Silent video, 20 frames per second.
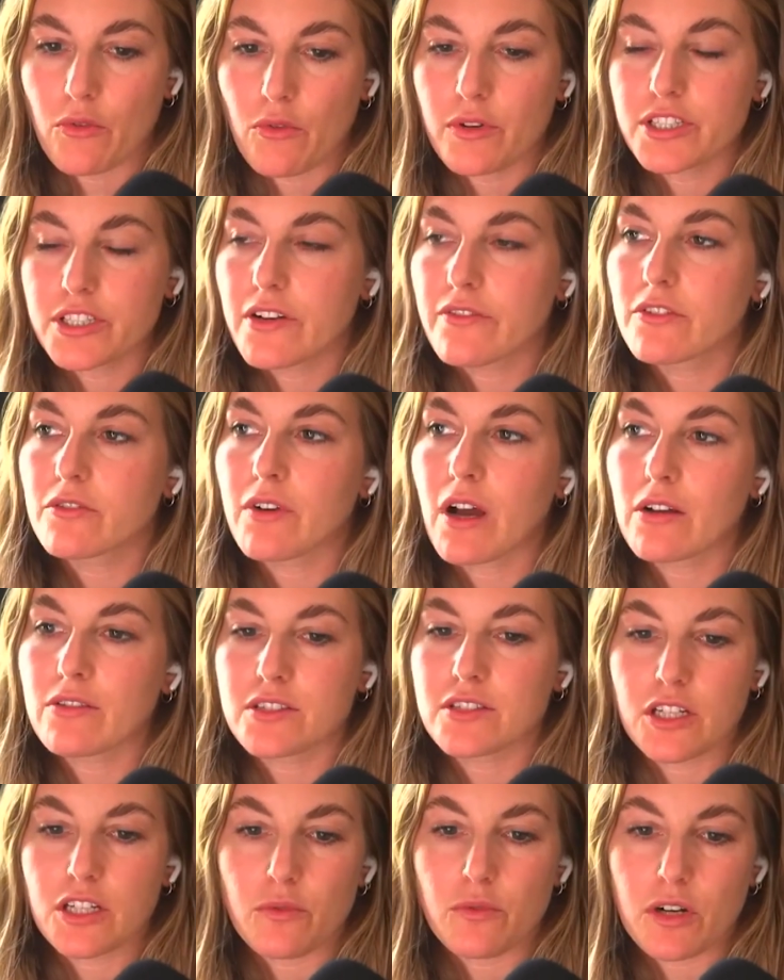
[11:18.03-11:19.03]
whichever route's
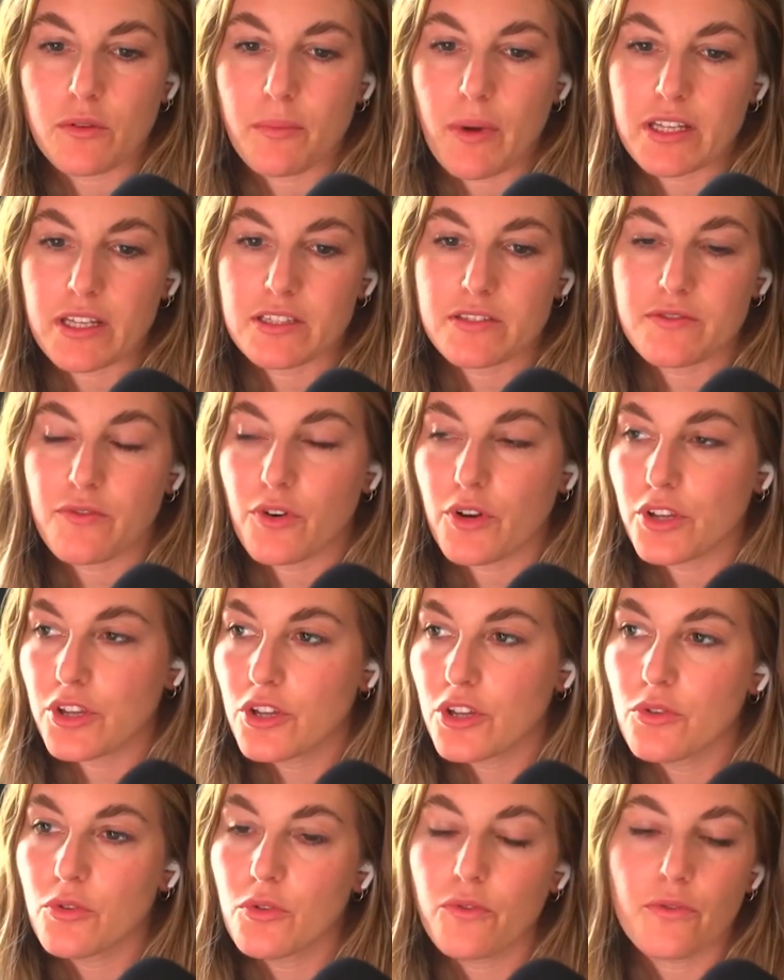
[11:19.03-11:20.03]
going to work best for you,